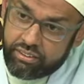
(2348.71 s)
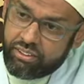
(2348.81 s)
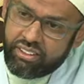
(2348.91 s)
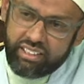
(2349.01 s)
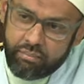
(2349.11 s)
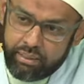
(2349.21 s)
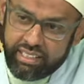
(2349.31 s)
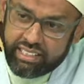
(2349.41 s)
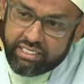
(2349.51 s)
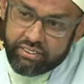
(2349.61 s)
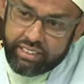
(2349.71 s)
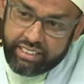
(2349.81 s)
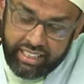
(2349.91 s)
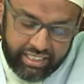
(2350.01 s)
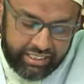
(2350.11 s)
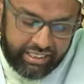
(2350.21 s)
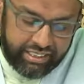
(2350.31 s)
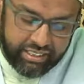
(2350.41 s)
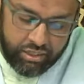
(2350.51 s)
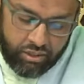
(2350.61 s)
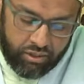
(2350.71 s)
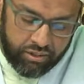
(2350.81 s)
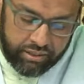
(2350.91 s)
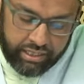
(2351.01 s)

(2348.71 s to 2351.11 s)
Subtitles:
not the obligatory, the hadith is long.